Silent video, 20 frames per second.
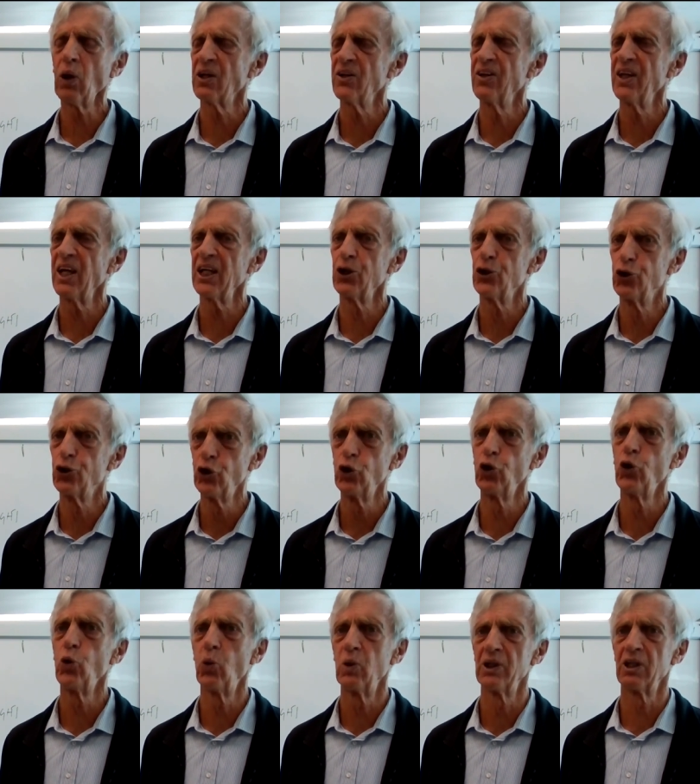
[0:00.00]
What do they
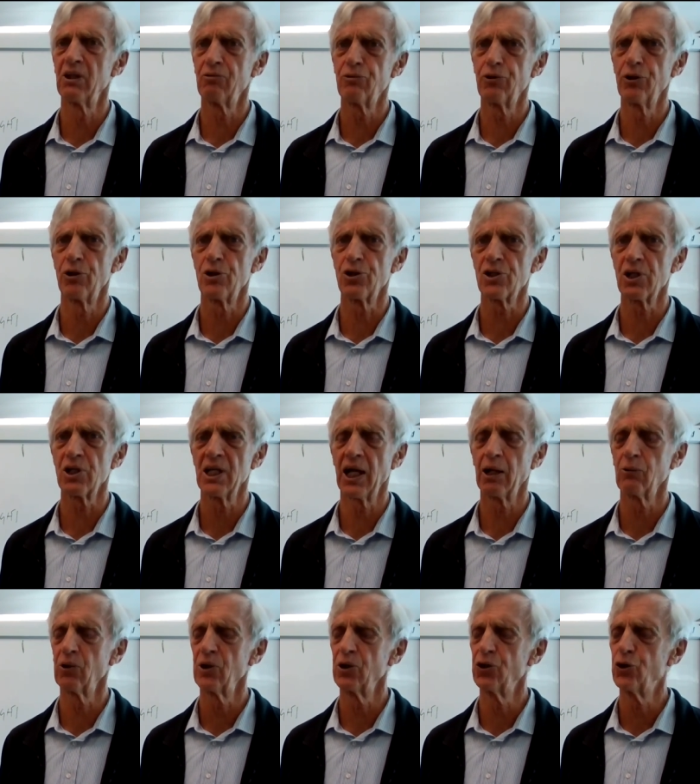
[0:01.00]
do when they're
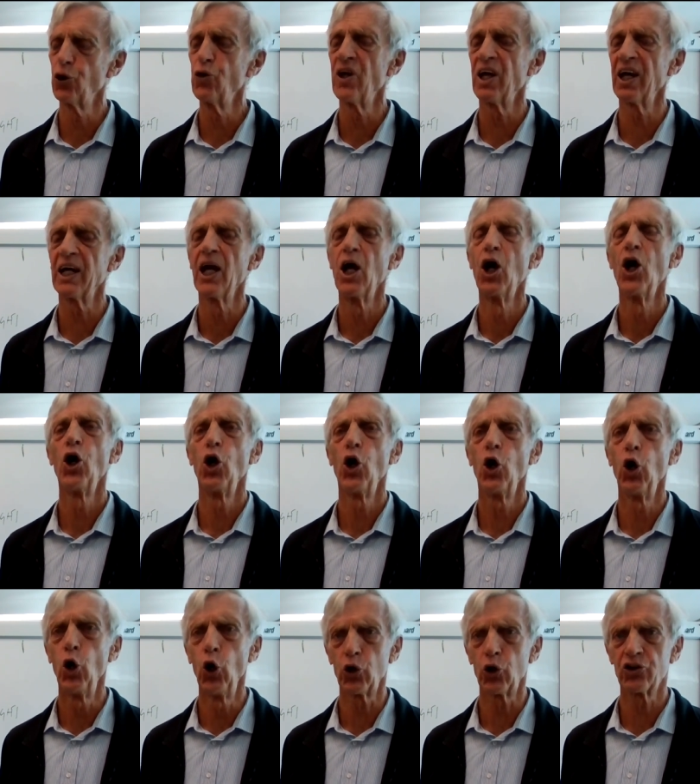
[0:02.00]
furiously angry? Do they
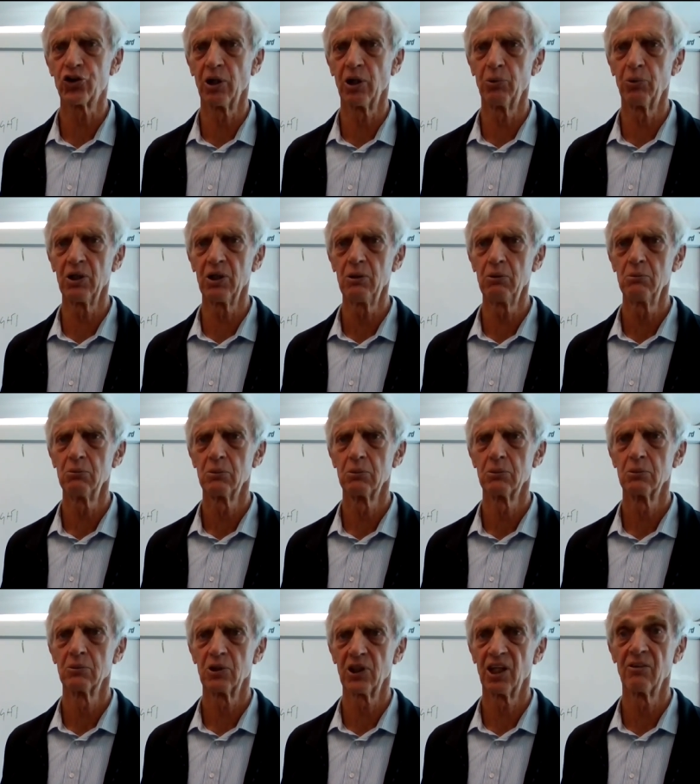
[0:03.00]
hurt someone,
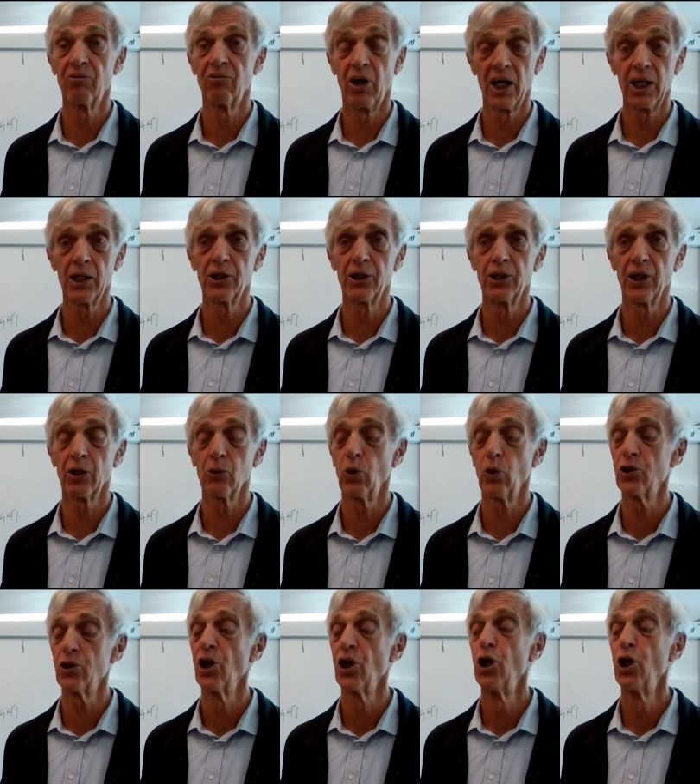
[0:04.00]
or violent
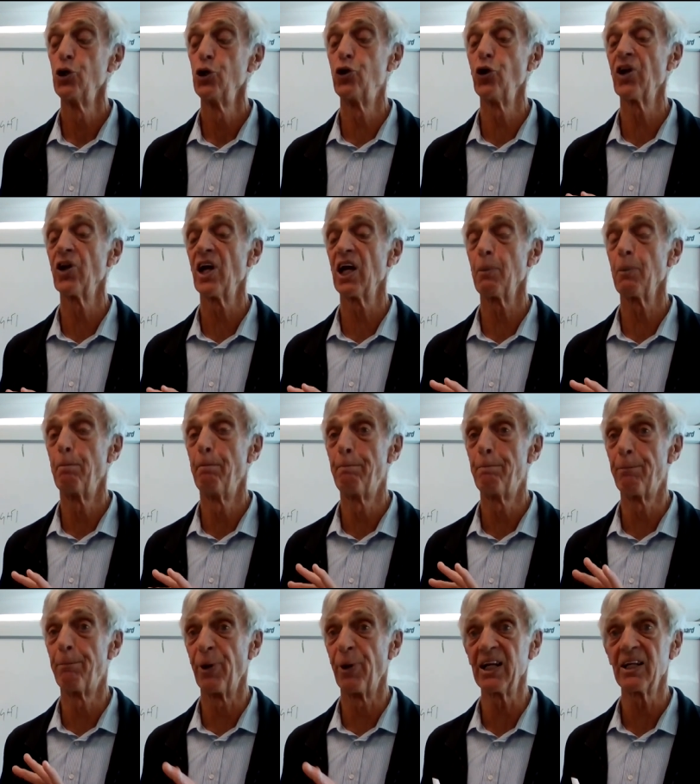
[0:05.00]
in other words? Do they
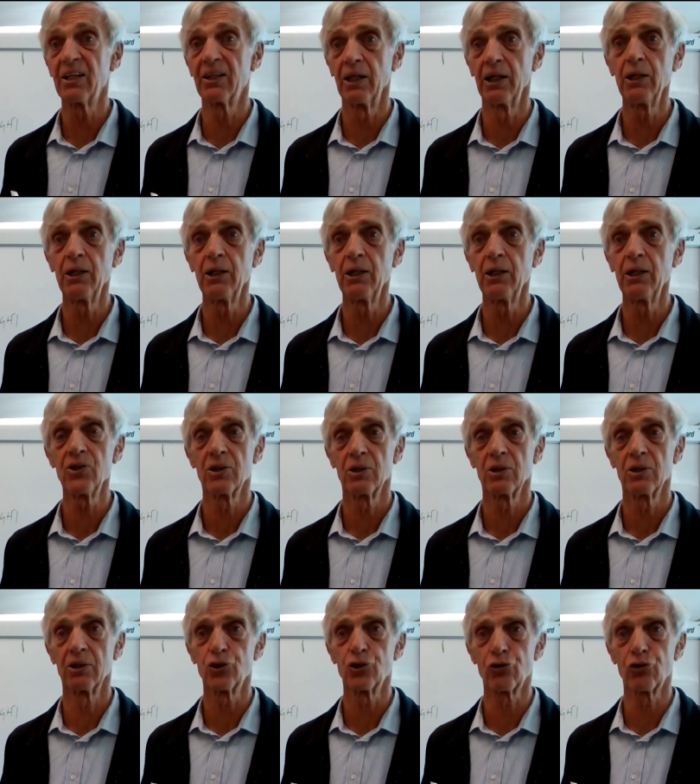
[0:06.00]
break things,
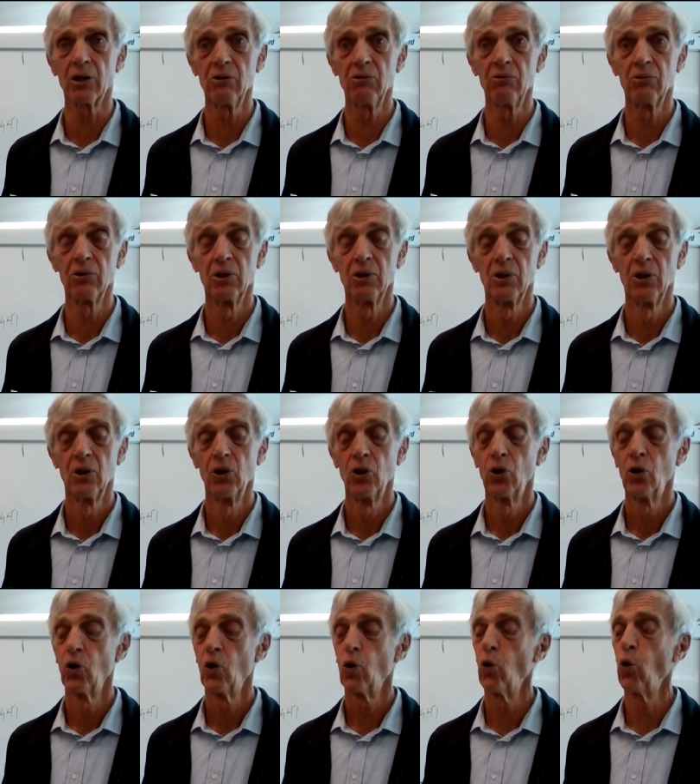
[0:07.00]
destructive?
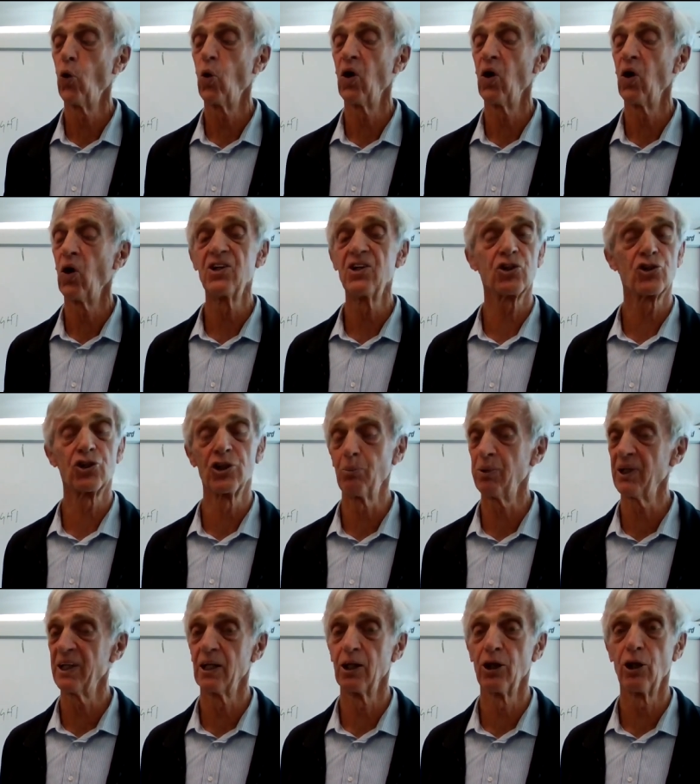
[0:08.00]
Or is it
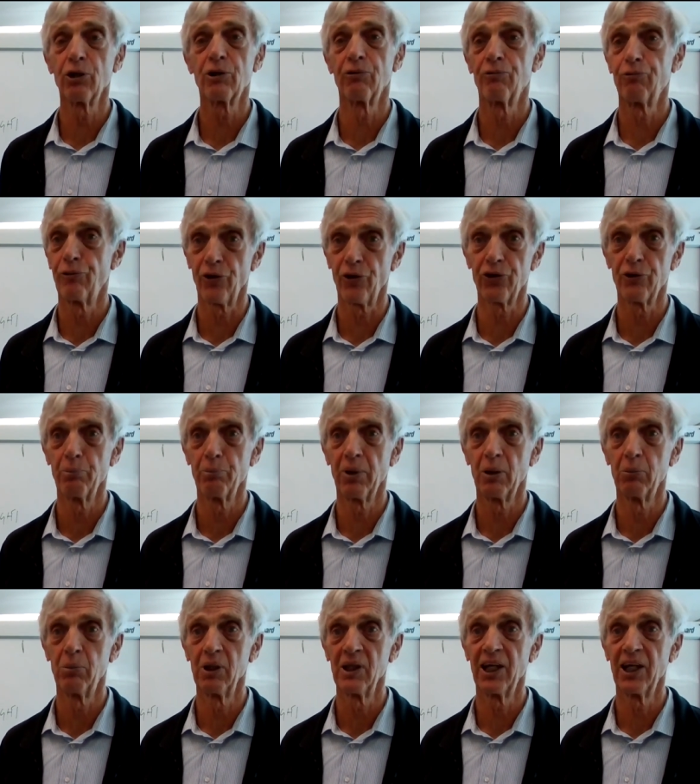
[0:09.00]
simply a lot of froth
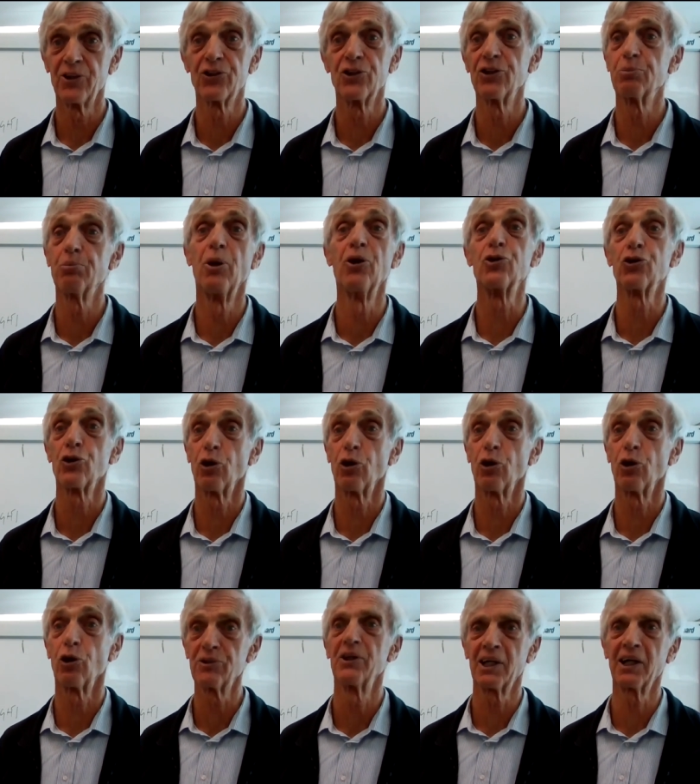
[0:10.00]
and bubble, as is
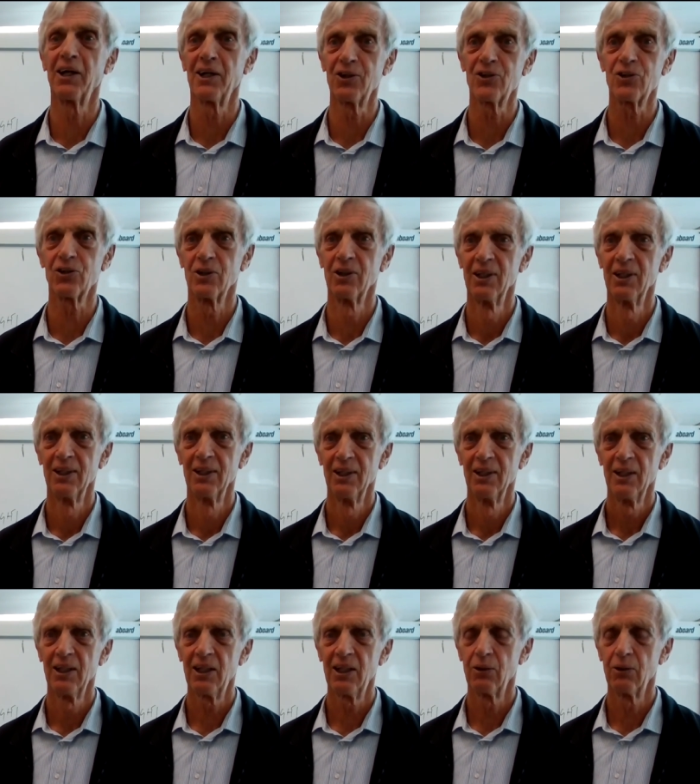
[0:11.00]
most often the case?
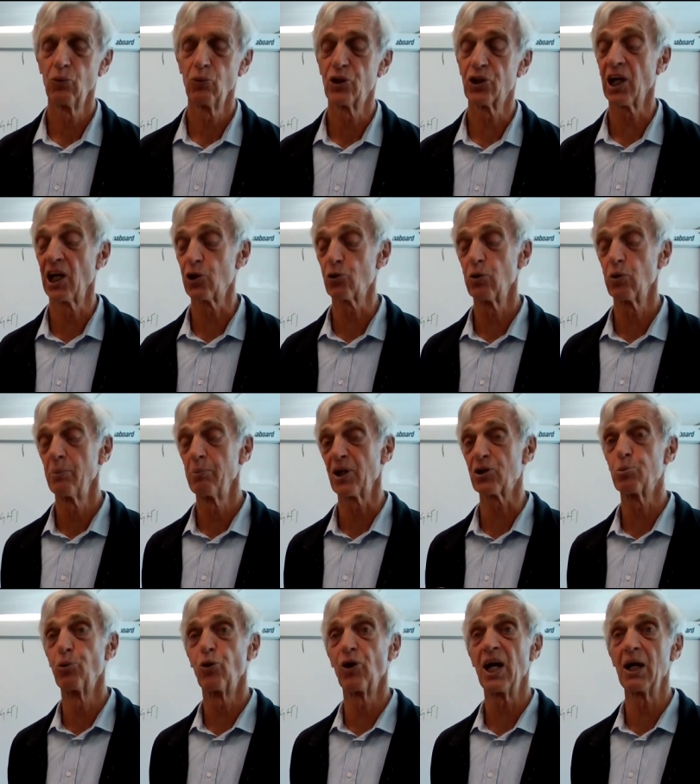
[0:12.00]
In which case,
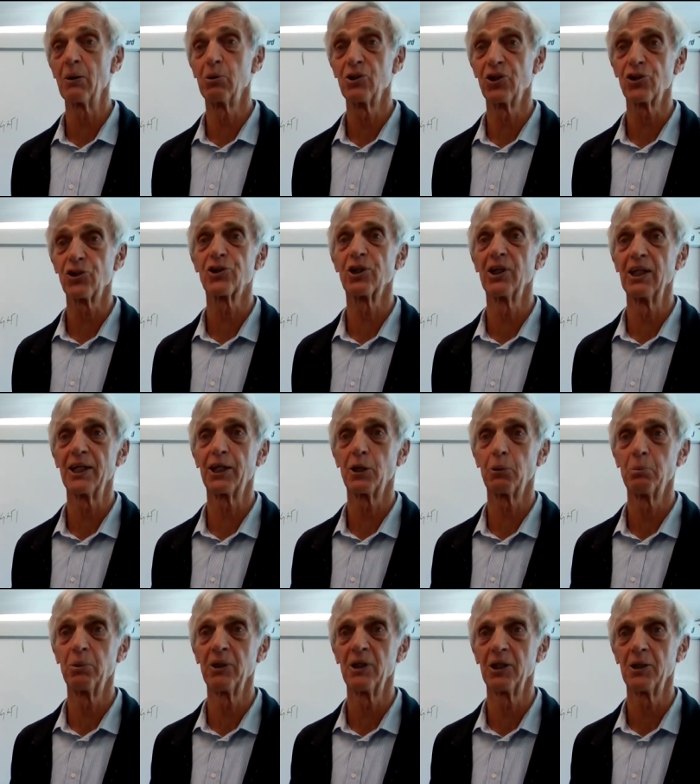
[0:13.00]
we're much more able just to
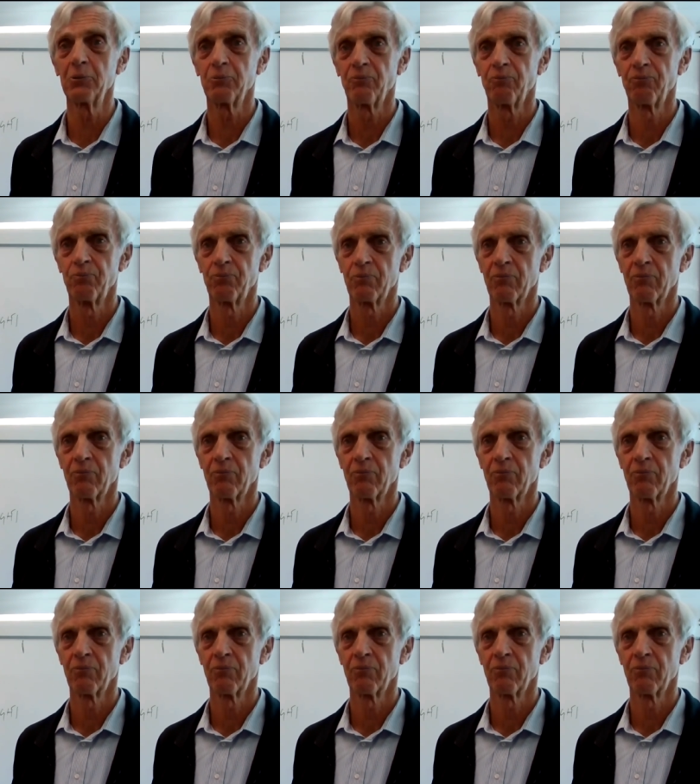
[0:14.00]
let it be.